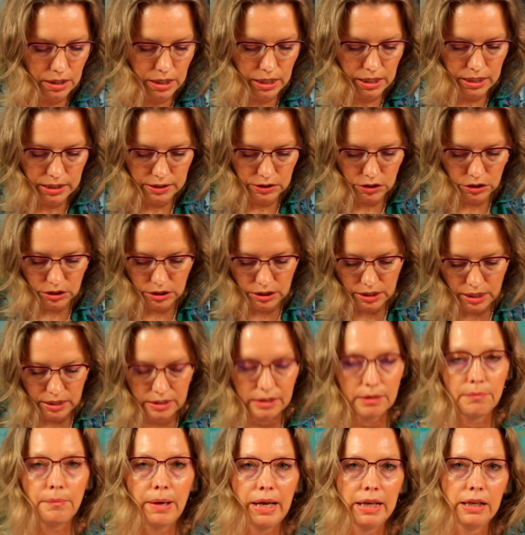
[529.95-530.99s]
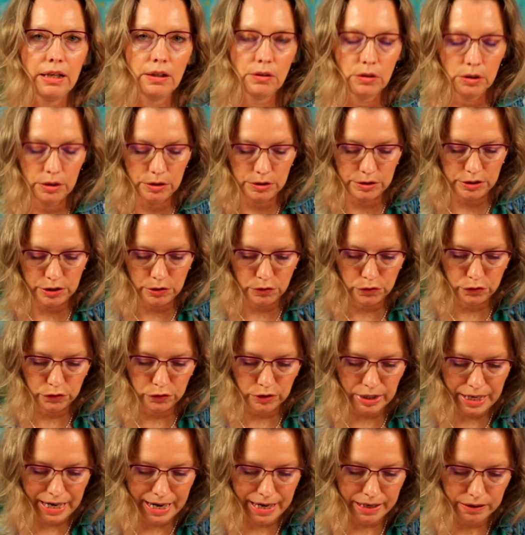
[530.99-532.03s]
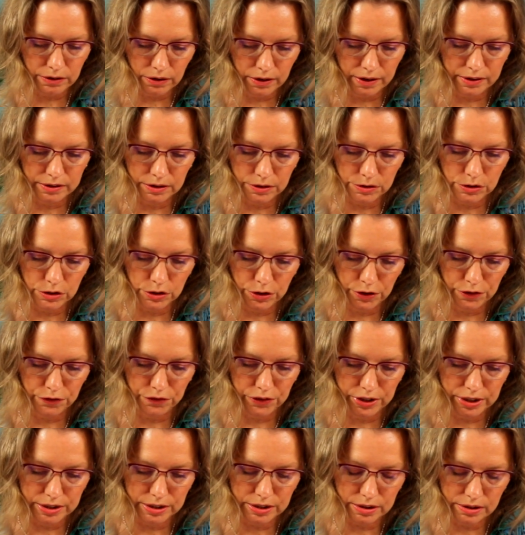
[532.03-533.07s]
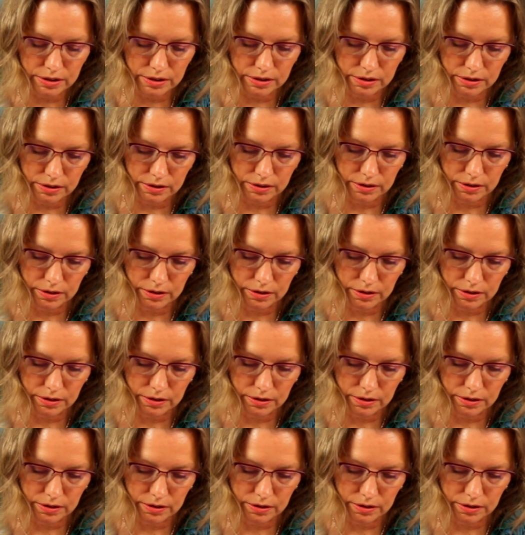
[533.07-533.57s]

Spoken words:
and just doesn't make it look so flat on the surface.